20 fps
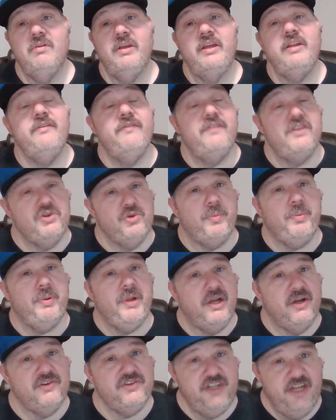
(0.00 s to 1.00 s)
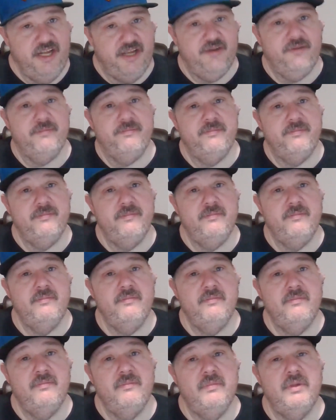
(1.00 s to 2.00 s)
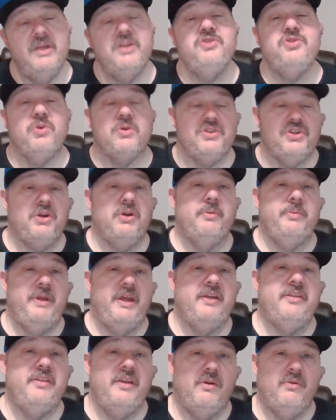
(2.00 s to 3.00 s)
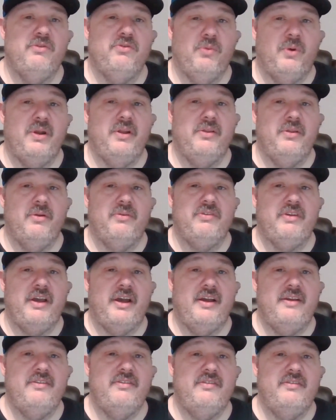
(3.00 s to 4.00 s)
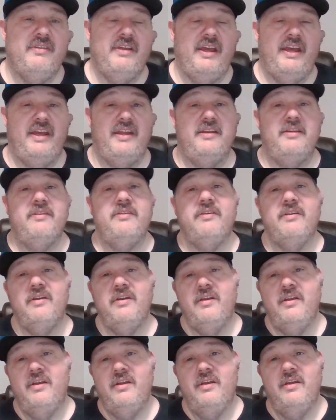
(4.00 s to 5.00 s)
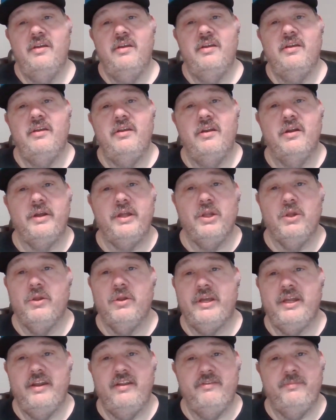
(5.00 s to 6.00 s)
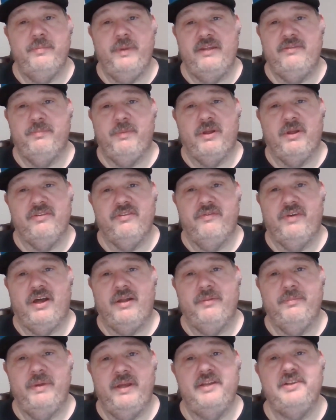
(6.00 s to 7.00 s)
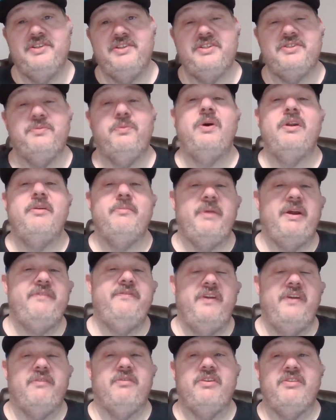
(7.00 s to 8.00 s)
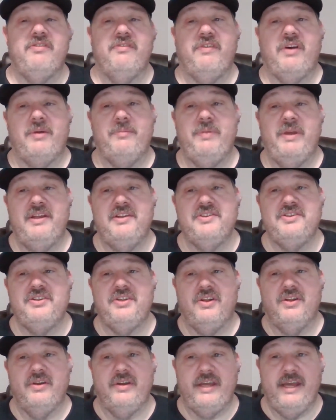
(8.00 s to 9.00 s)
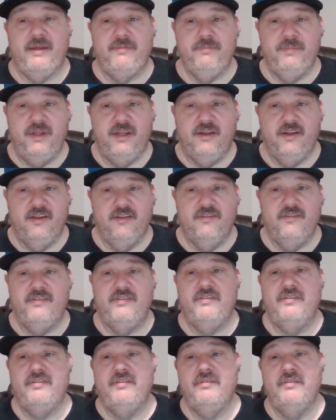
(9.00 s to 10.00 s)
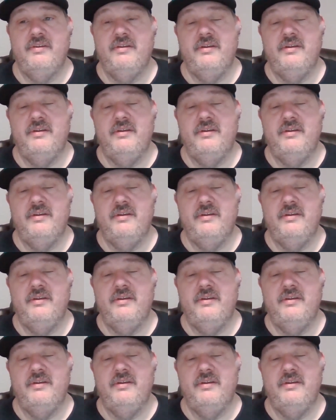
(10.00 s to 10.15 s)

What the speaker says: Individual players did. And George Kirby, I think, was one of those guys. And, you look at his baseball savant page. It's one of my favorite savant pages to look at because